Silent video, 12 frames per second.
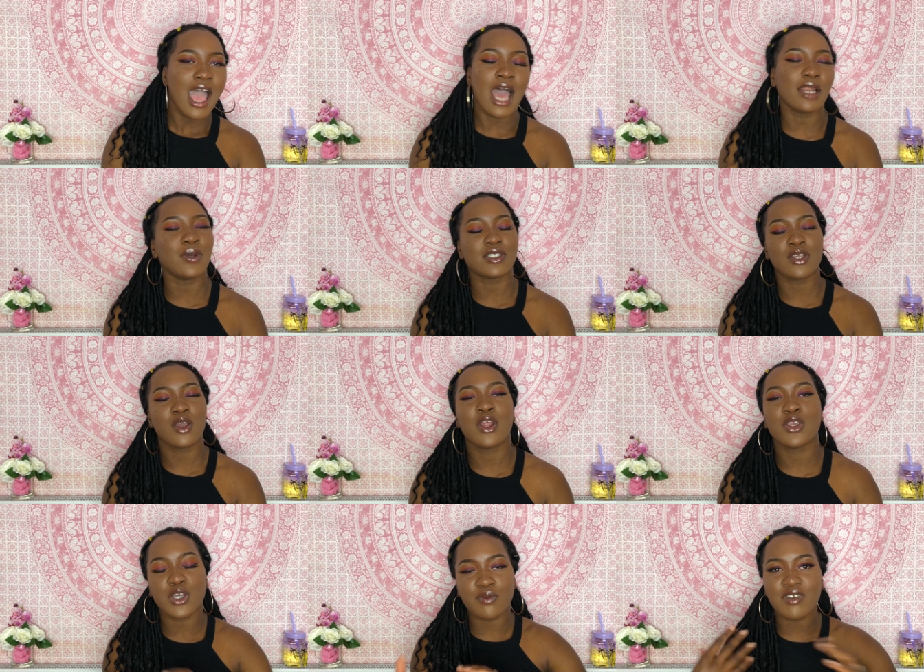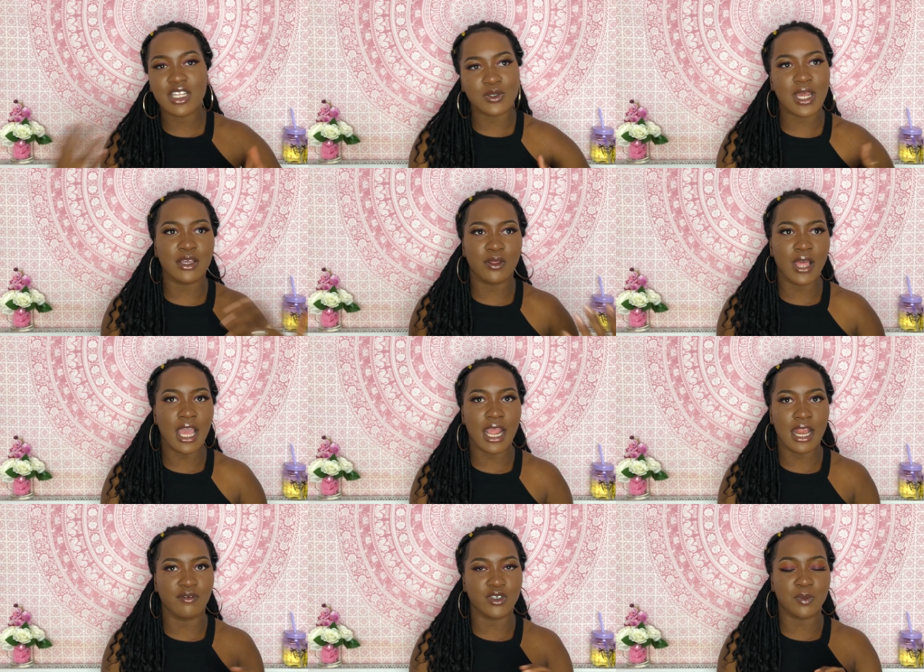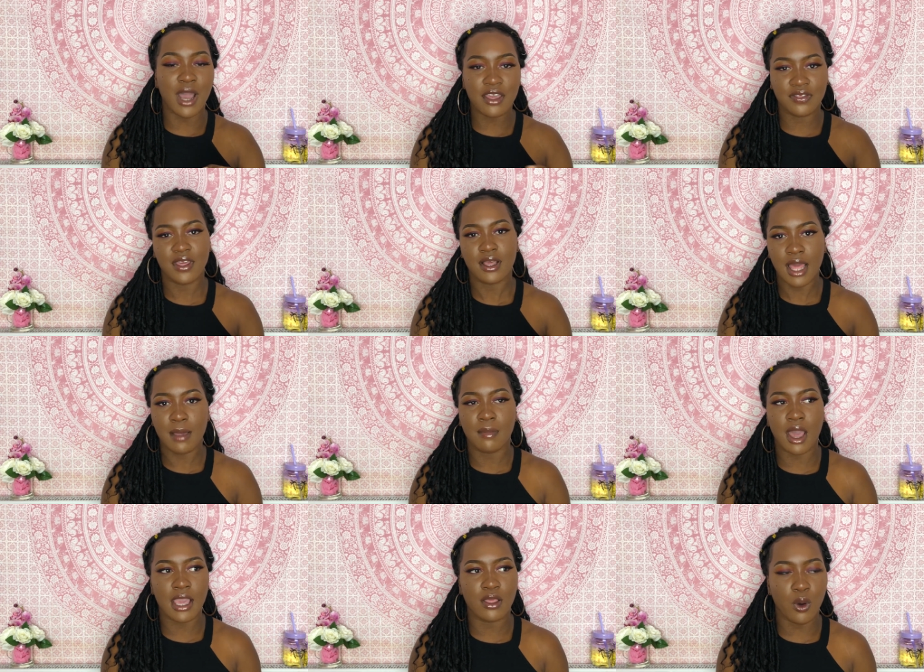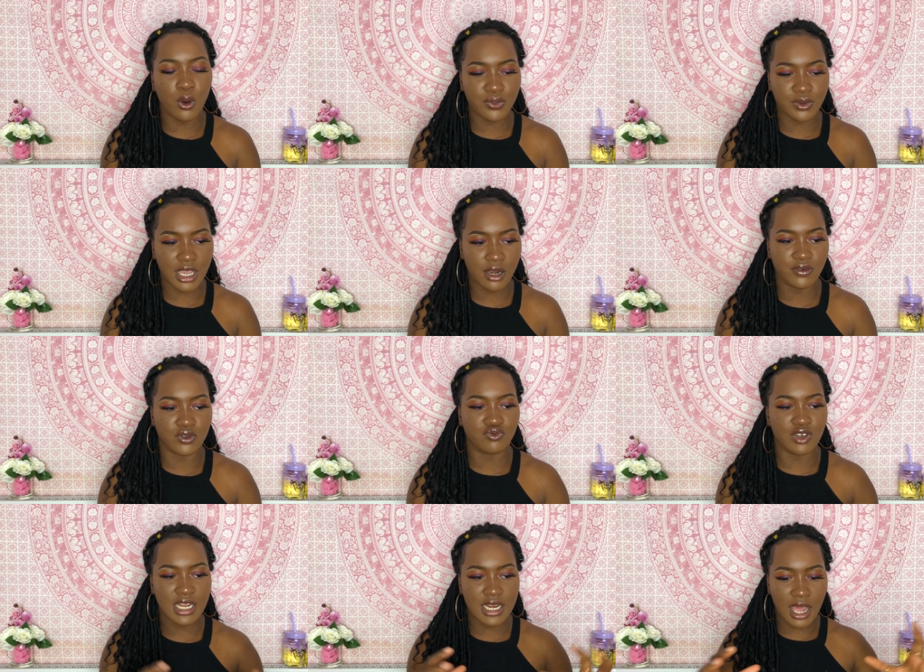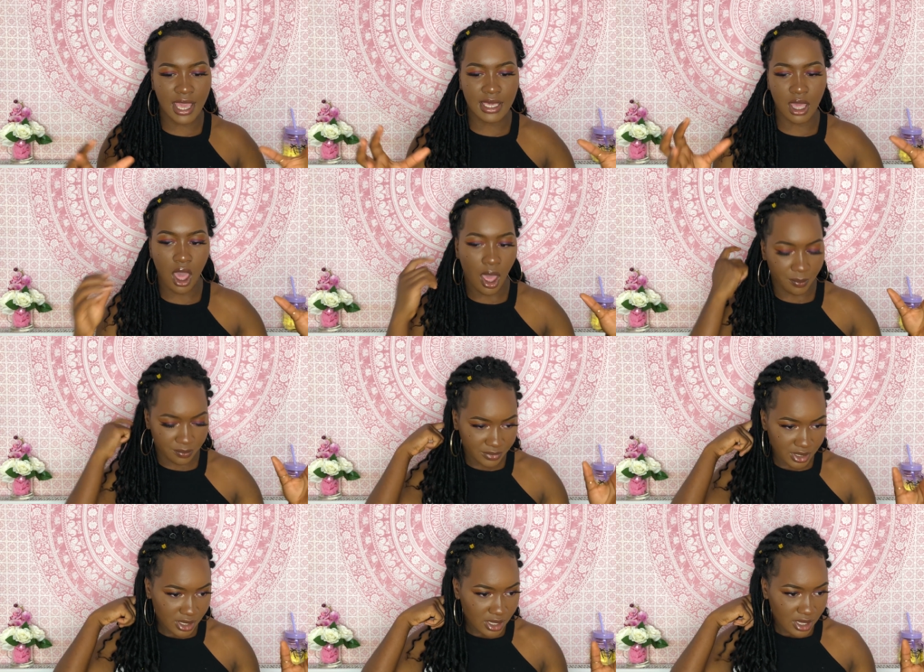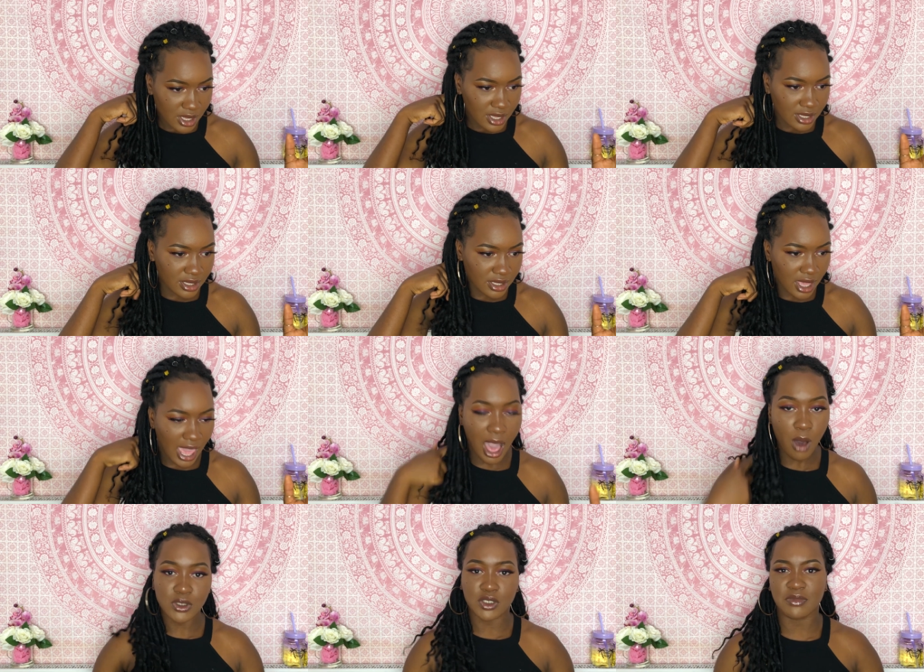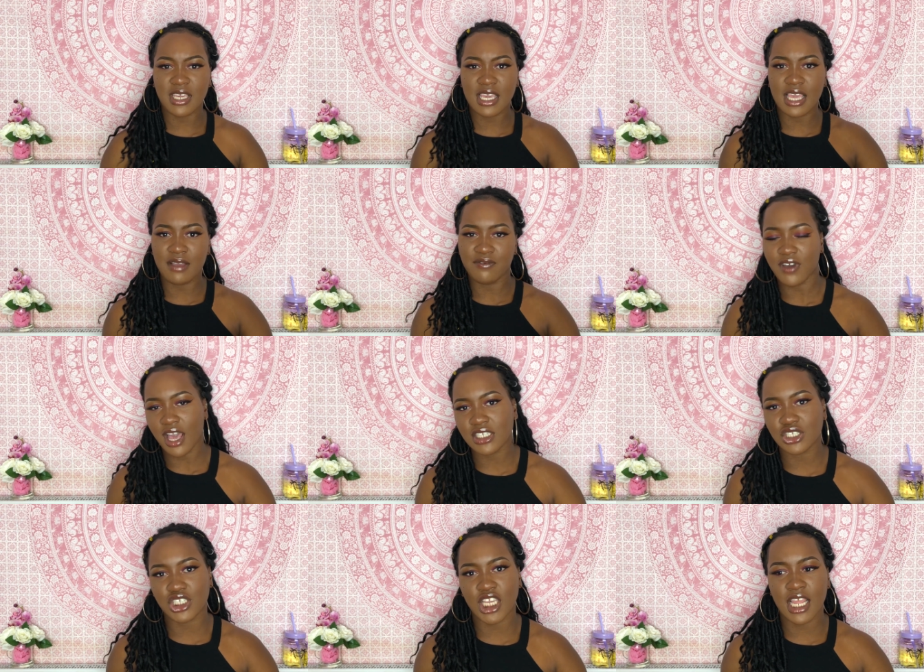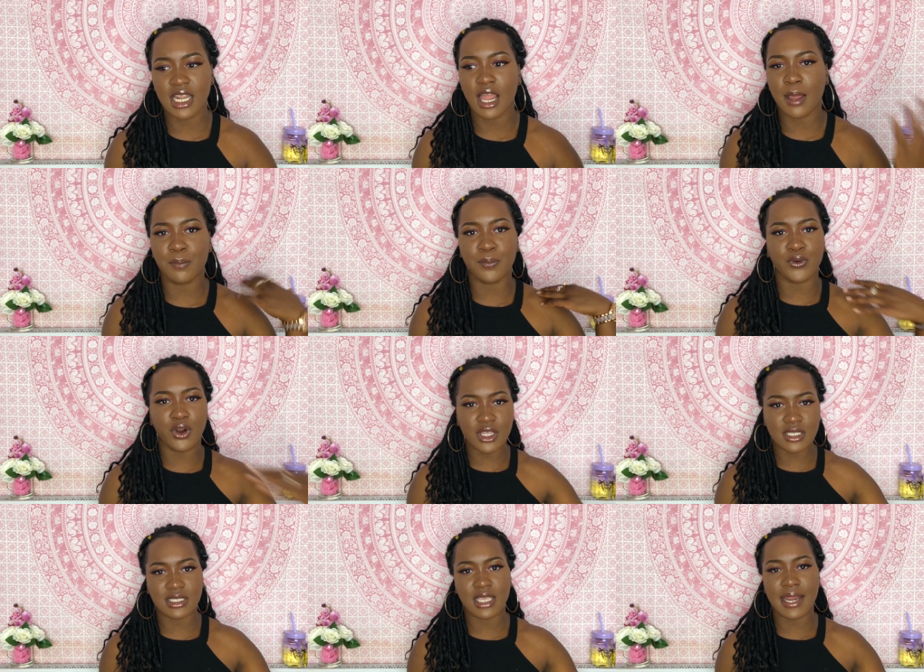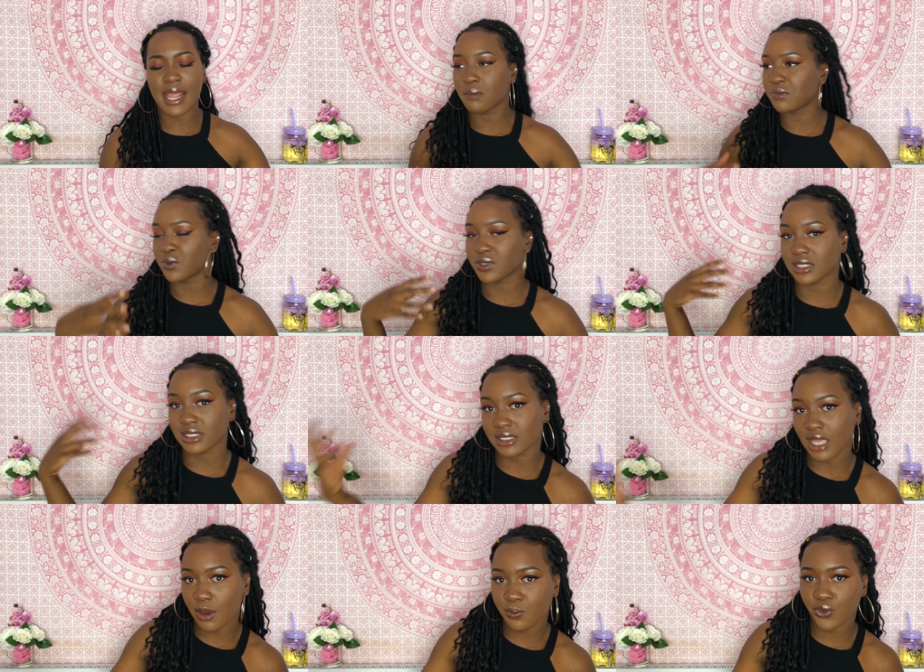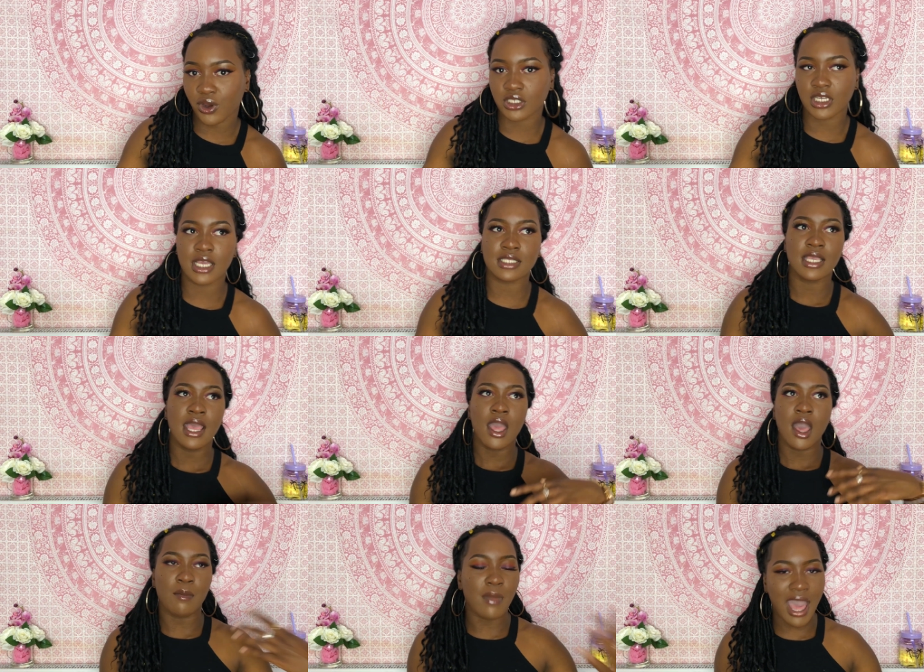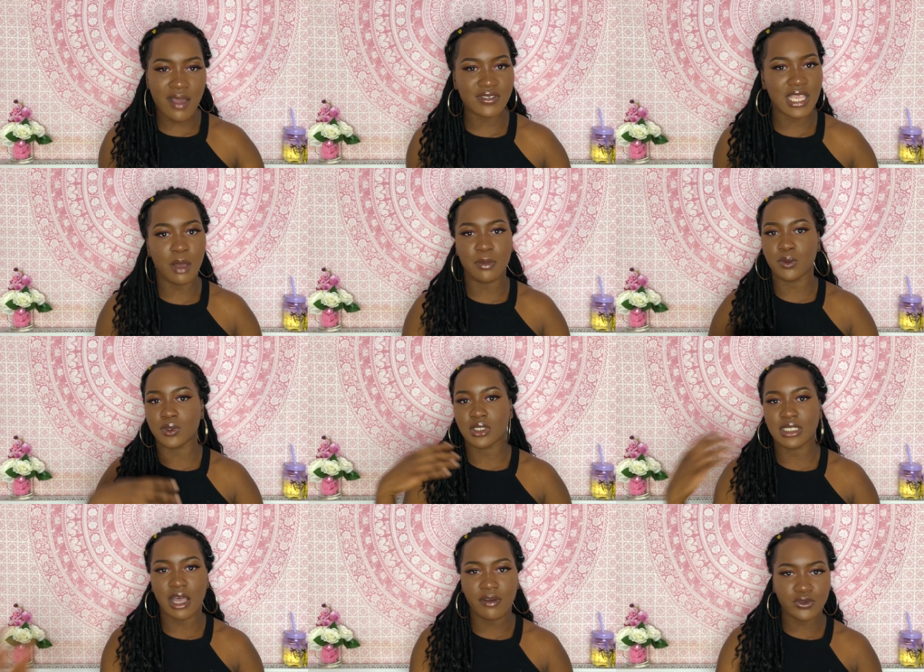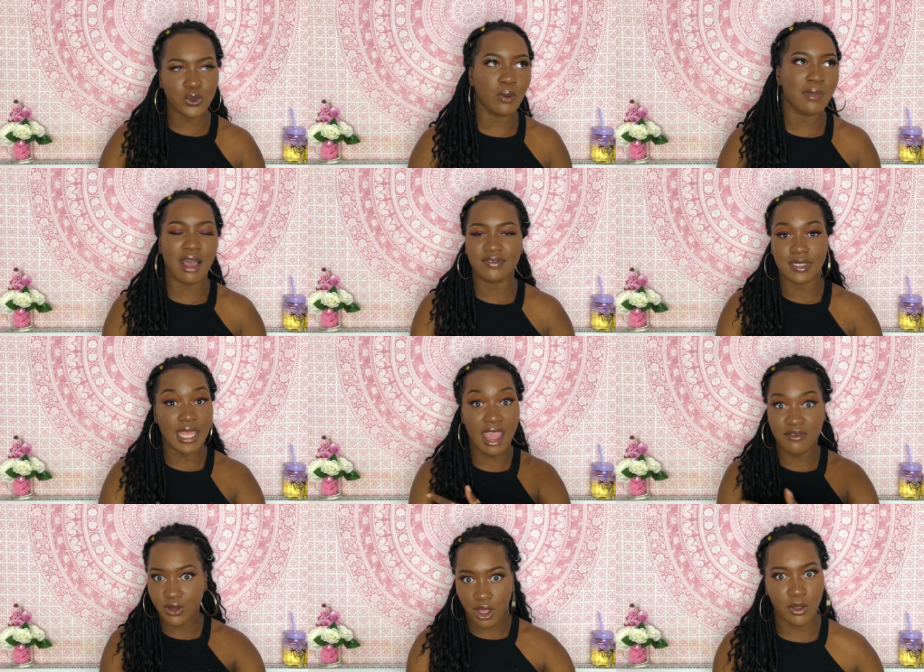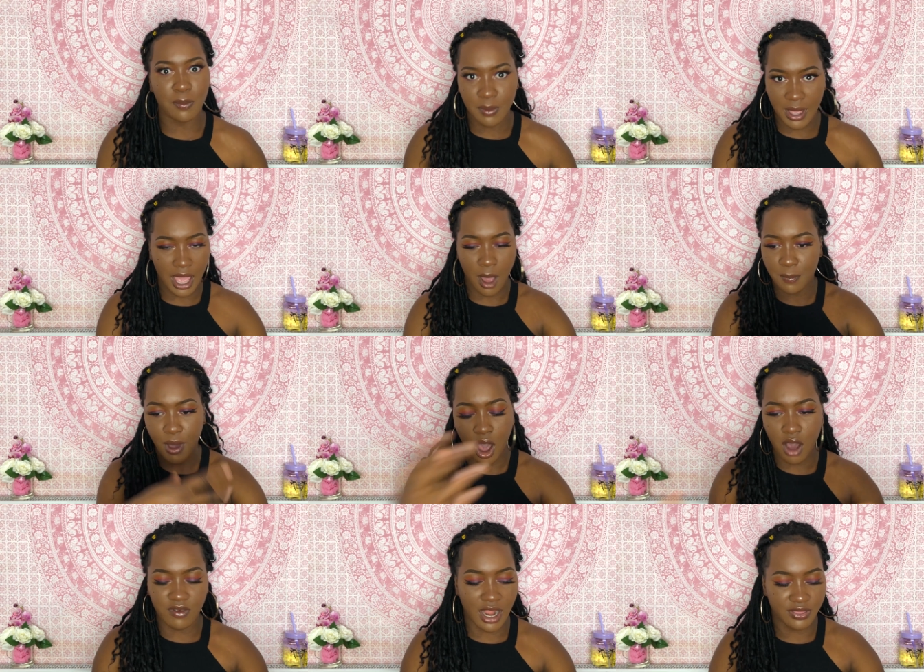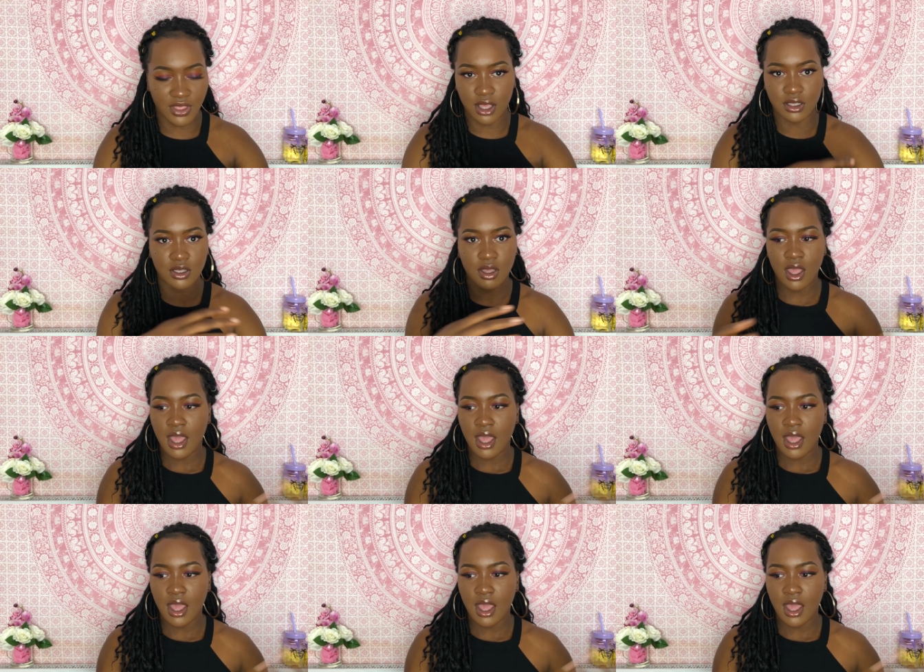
Anyways, no, you can really do any other A-levels, but I think like my all three A-levels really like helped me in first year. Like product design helped me with the design project. Maths helped me with the self-taught maths and every other part of like the